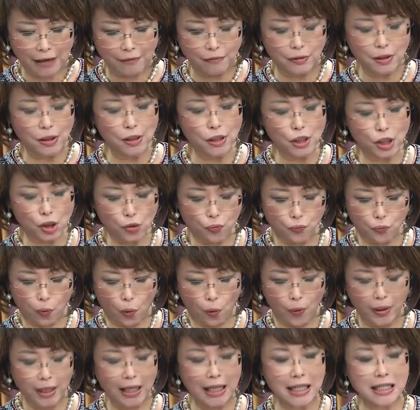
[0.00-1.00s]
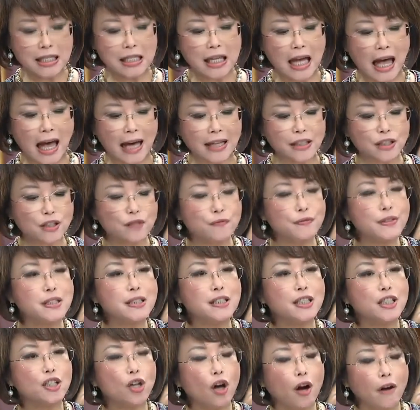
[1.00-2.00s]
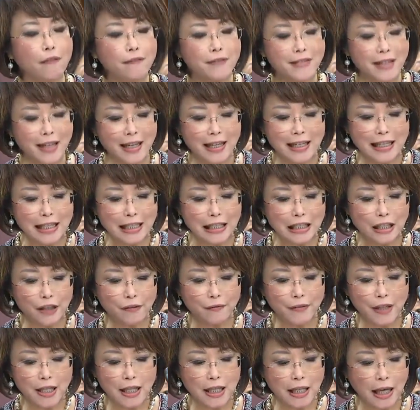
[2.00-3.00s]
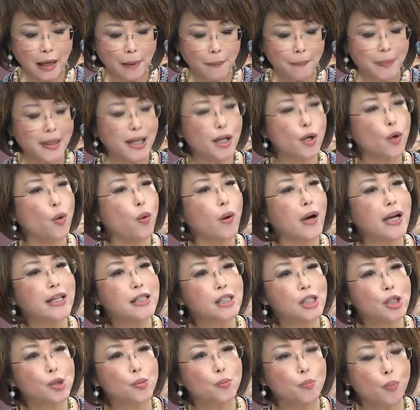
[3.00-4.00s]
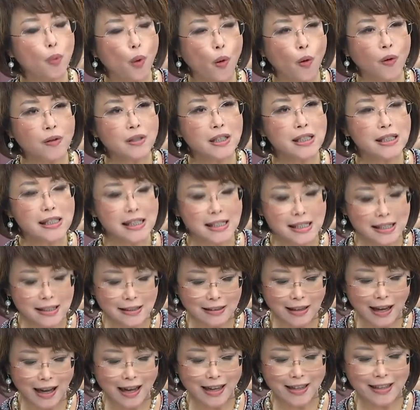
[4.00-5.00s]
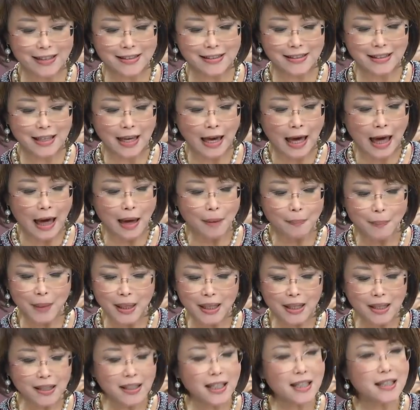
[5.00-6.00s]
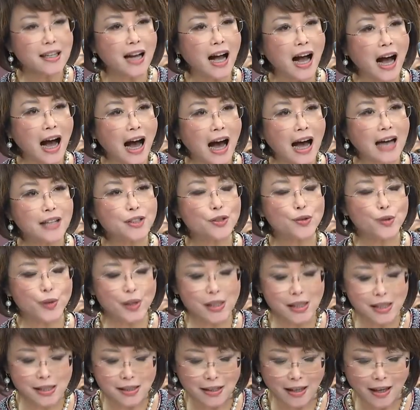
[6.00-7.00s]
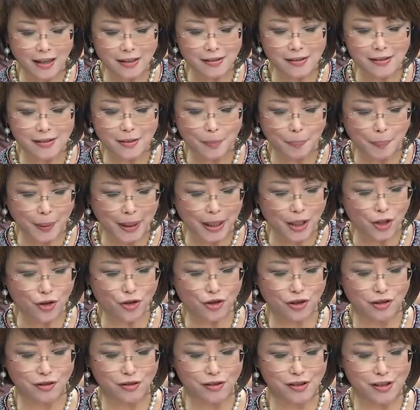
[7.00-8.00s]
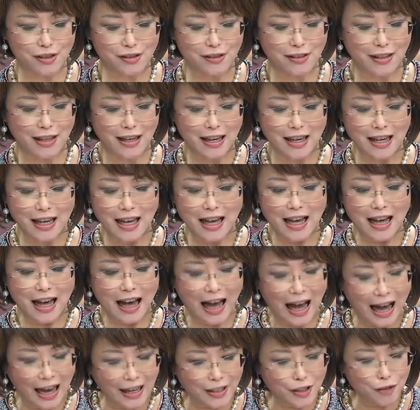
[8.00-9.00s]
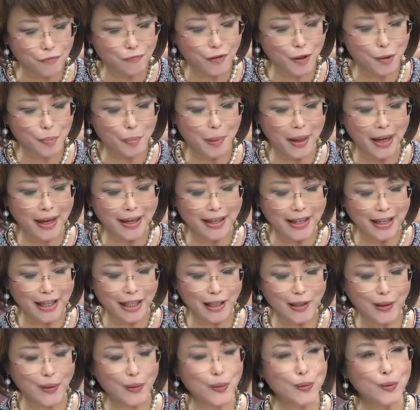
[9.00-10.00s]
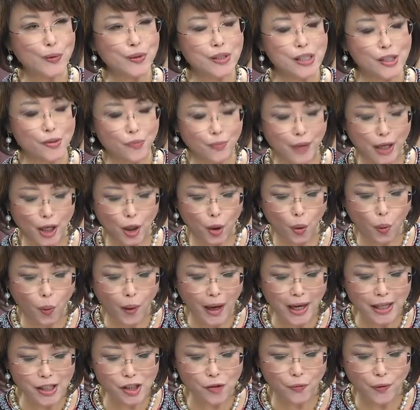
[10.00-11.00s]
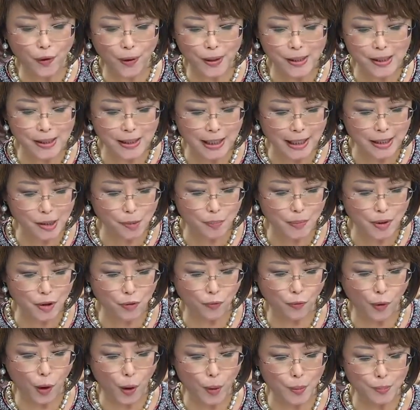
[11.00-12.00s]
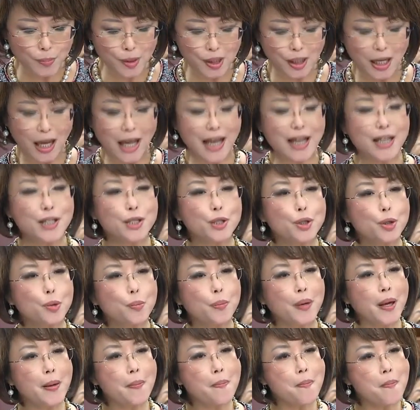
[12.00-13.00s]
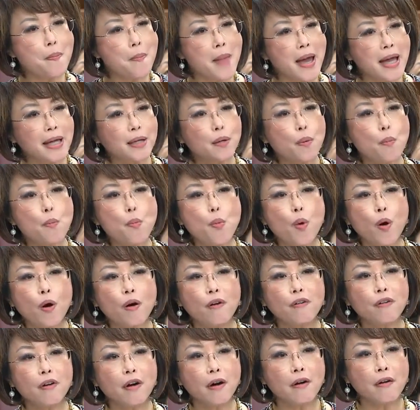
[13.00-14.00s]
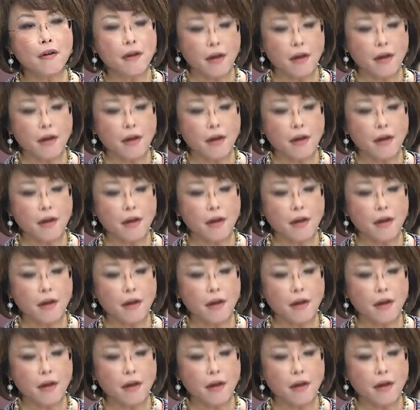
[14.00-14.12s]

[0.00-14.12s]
levels for each activity of daily living can be quite small and slight, making it hard to assess the patients. Other feedback includes requests for assessment forms to be made more